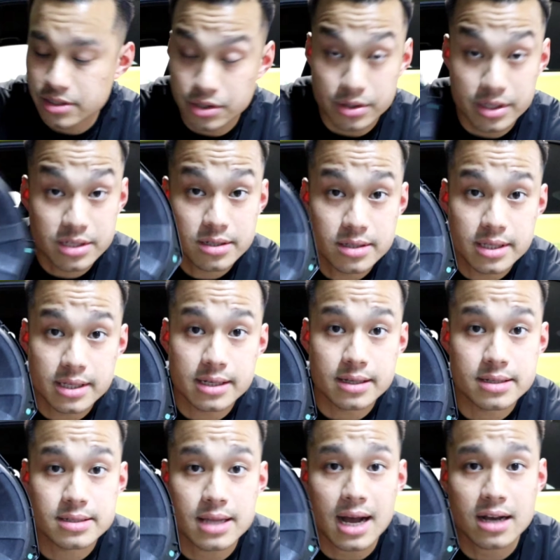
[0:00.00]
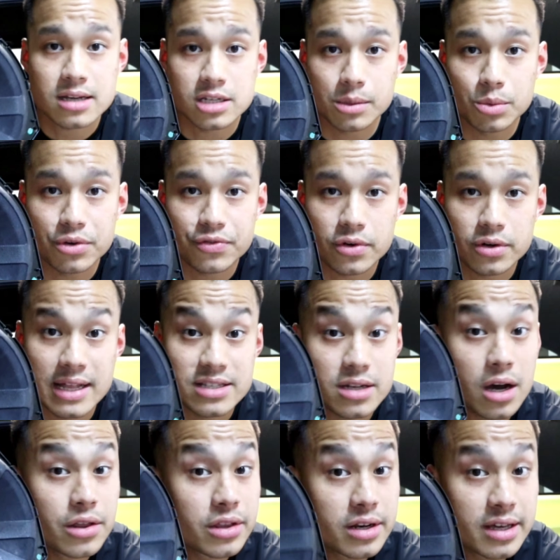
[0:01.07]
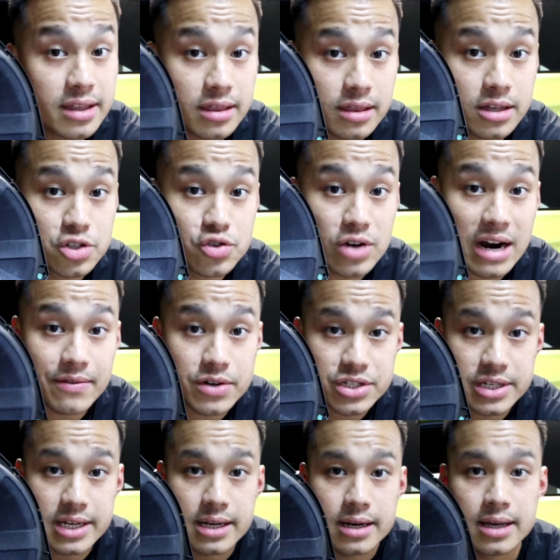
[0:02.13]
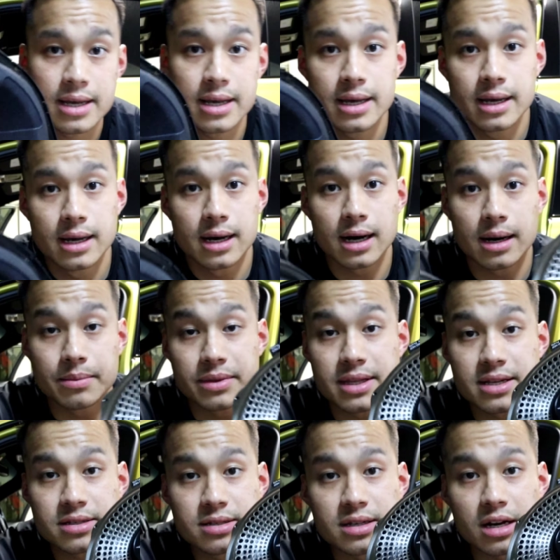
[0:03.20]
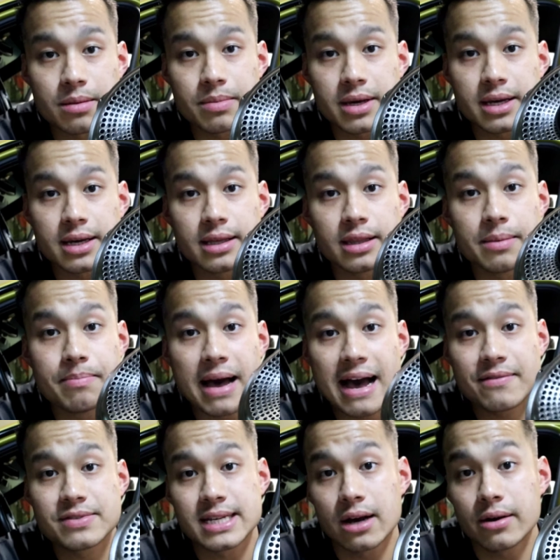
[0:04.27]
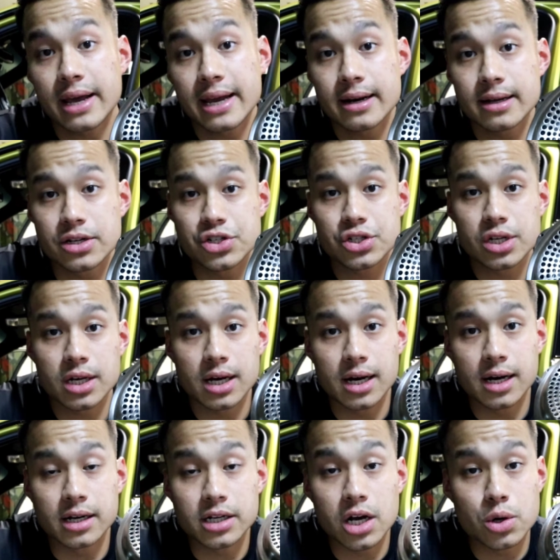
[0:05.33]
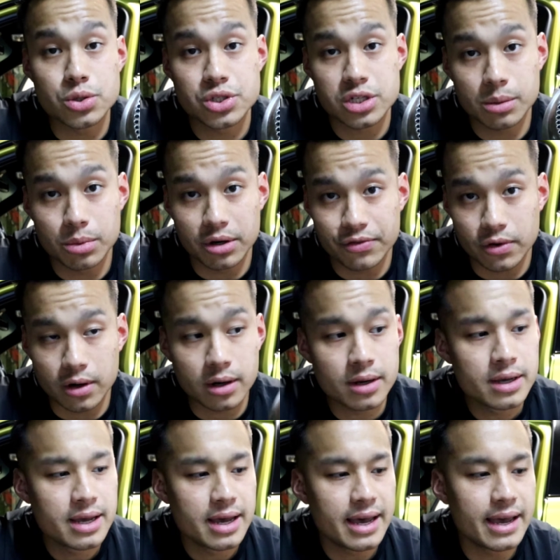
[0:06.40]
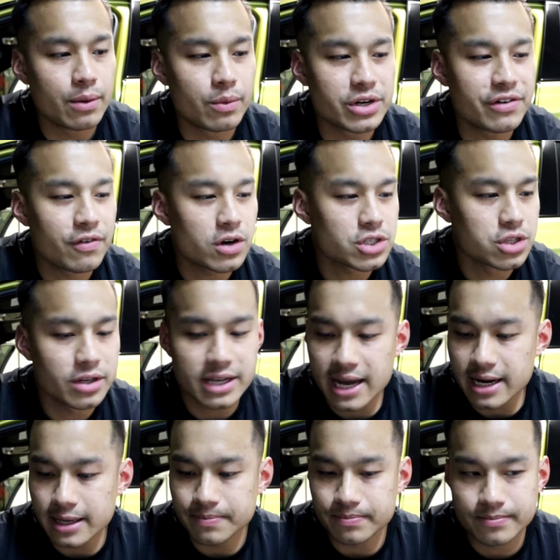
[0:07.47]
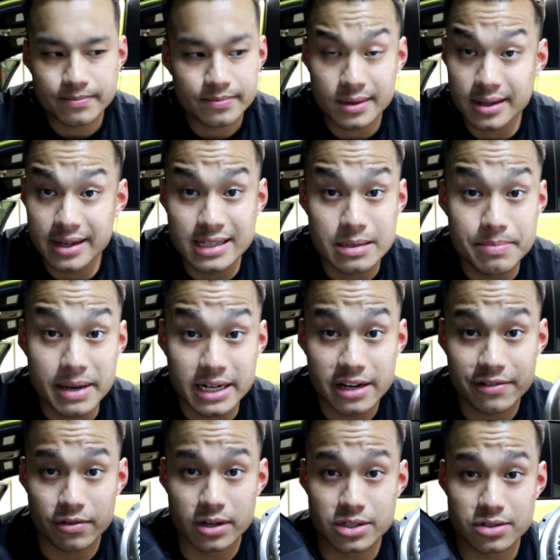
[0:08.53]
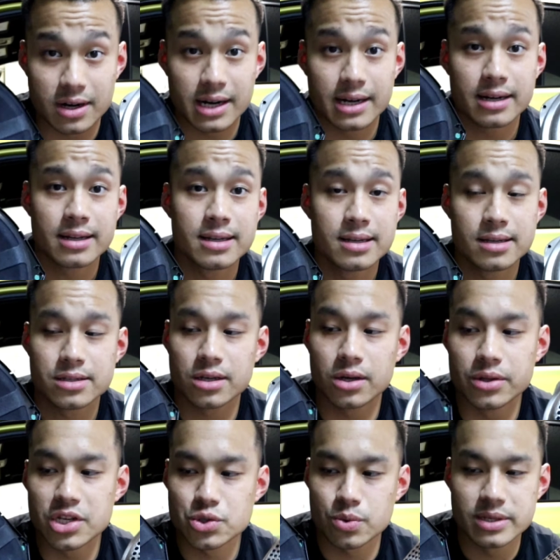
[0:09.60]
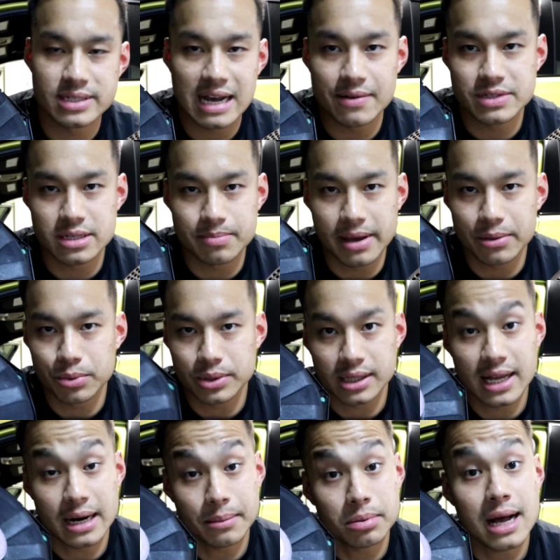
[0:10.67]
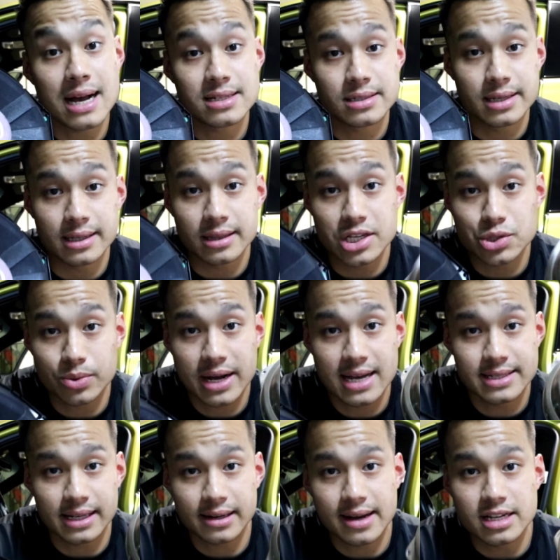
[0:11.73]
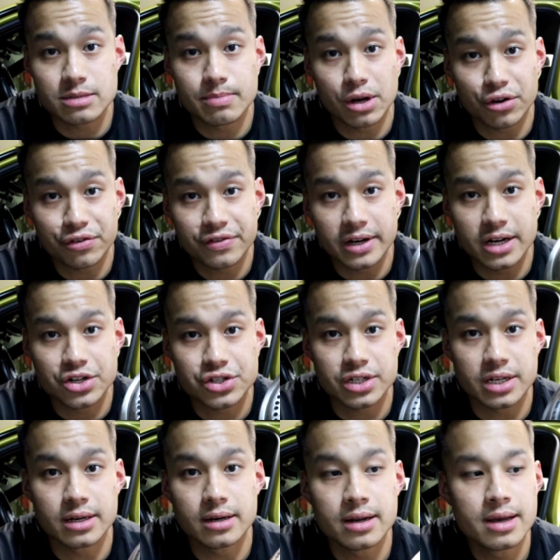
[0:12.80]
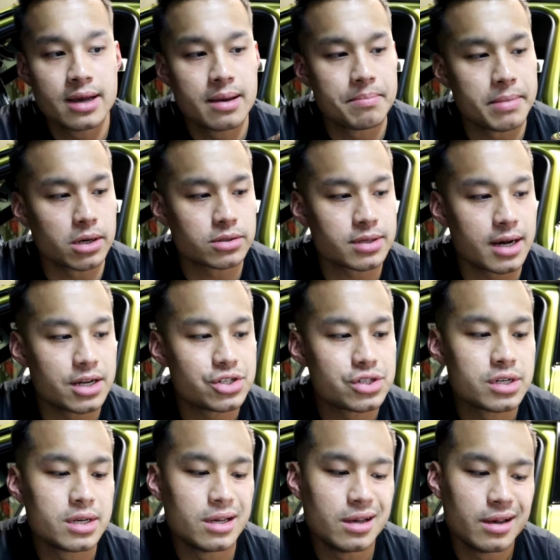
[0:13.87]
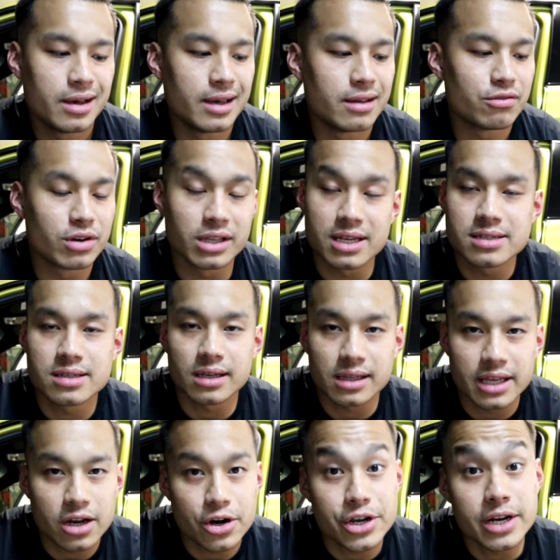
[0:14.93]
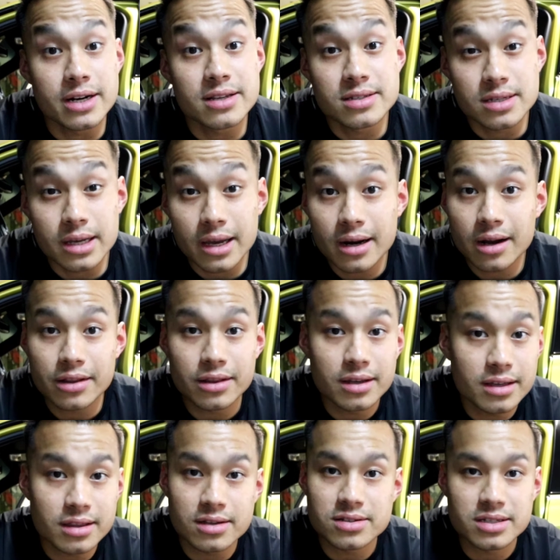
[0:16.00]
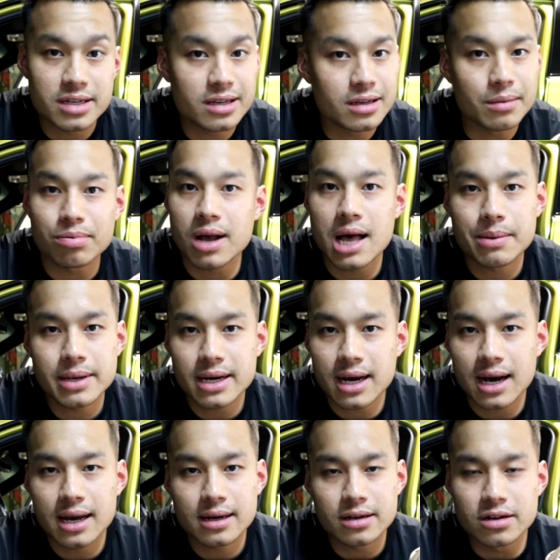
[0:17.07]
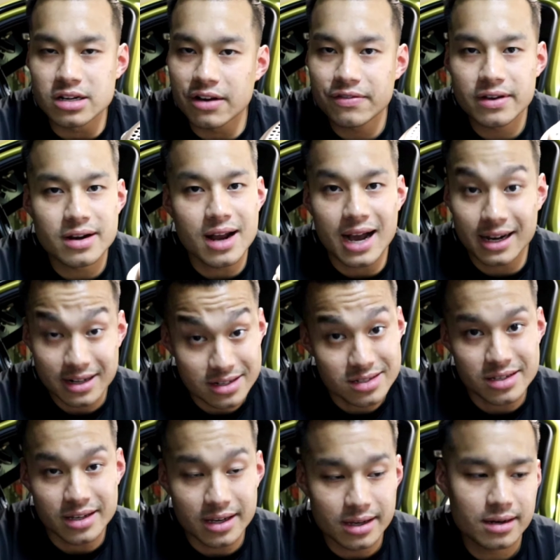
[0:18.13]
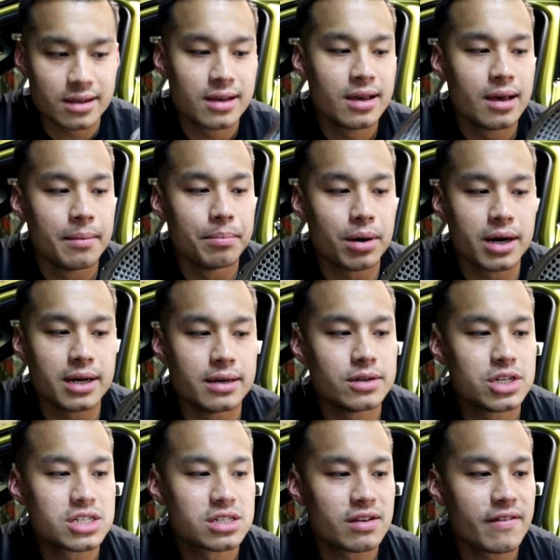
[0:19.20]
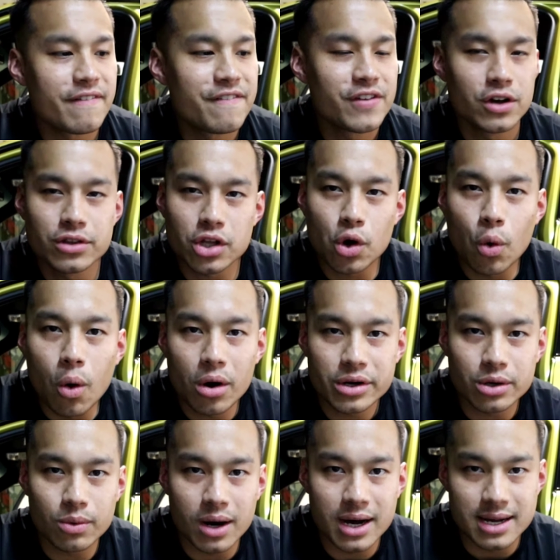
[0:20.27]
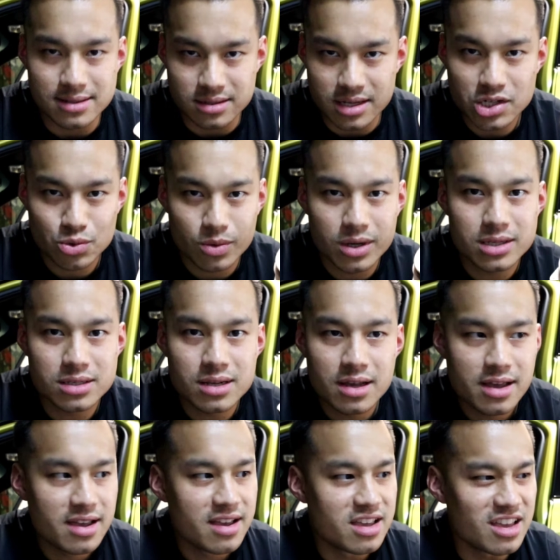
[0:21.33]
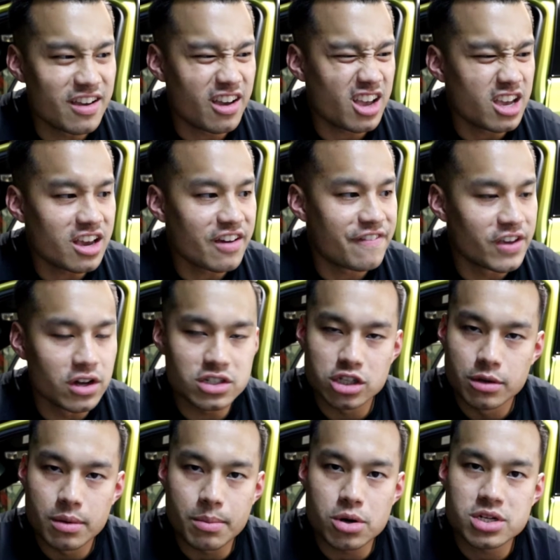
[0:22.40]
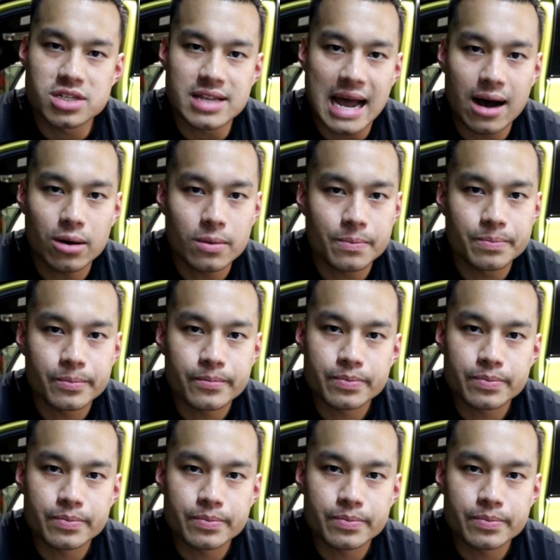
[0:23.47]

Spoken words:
So this is the stock subwoofer that's underneath the driver's seat. This is going to be the Bavsound 8-inch Ghost subwoofer. And when you first look at it, it's a big difference, right? So this one's obviously made with a lot of plastic. This one has like a nice metal finish and metal touch. And realistically, are you going to see it underneath your seat? You're probably not. You're definitely not going to see it. But just feeling the quality-wise, this one, you can feel it's a little bit more stout.